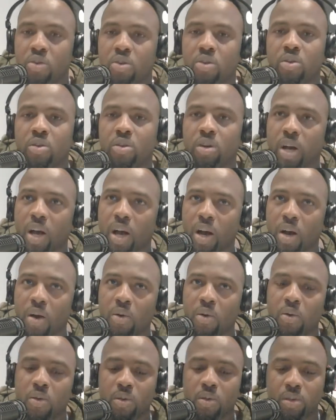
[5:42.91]
know
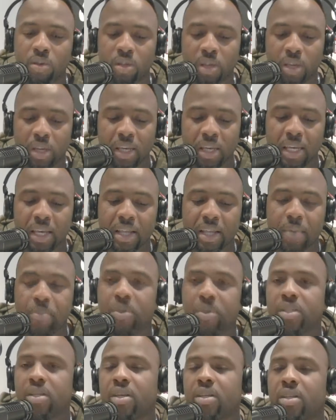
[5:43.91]
how you can get a
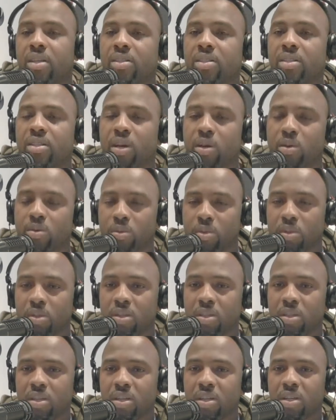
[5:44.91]
particular sound
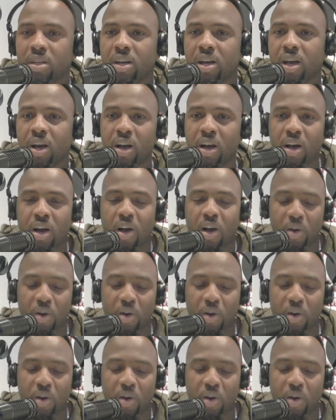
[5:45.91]
yeah.